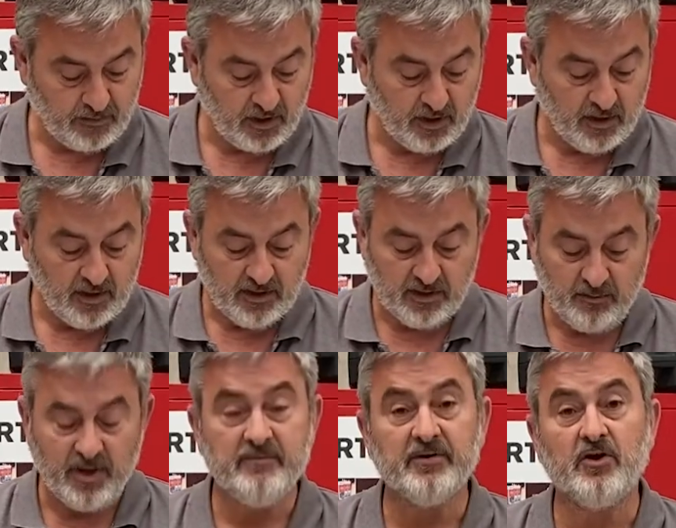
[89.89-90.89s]
Then
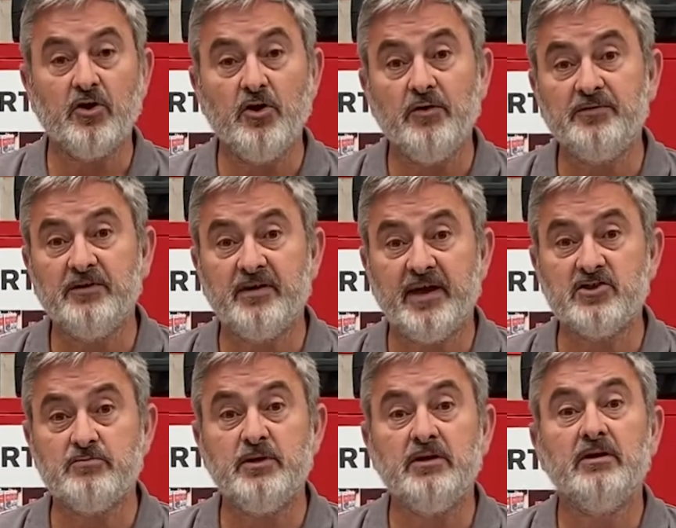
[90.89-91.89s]
we have a curved
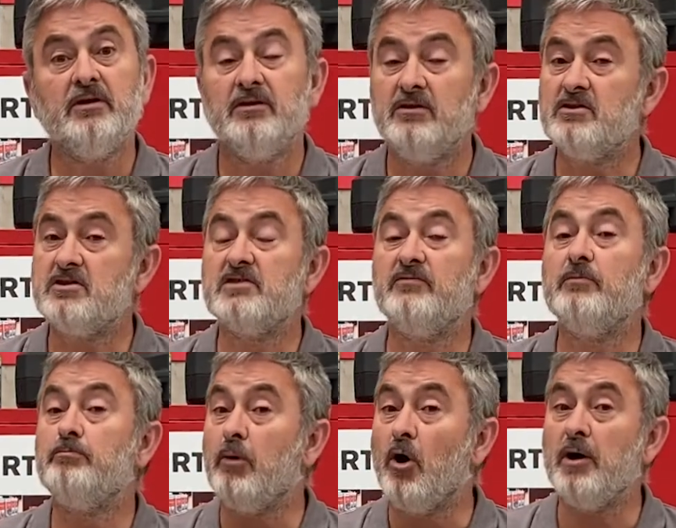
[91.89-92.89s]
attachment. This is for
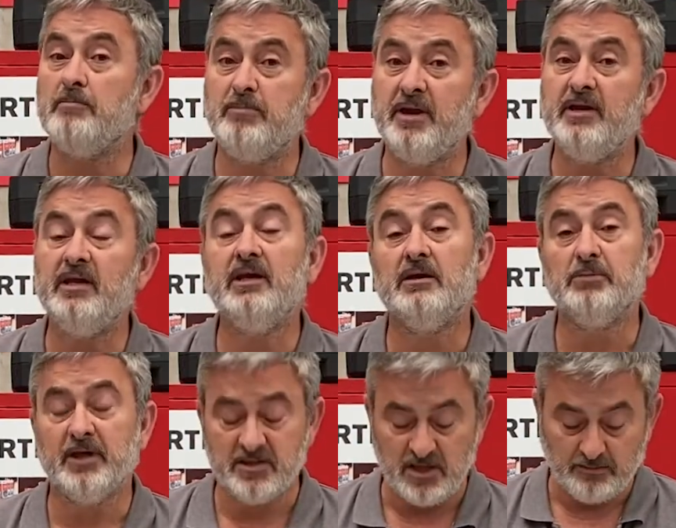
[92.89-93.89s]
pipe bending, your
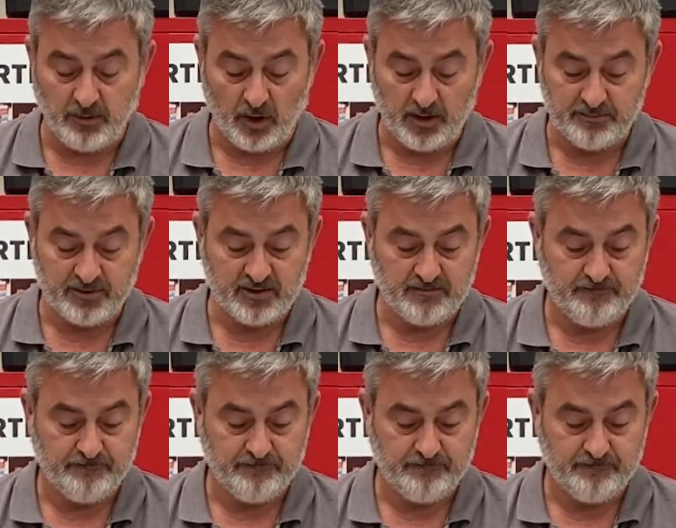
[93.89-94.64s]
plastic pipes.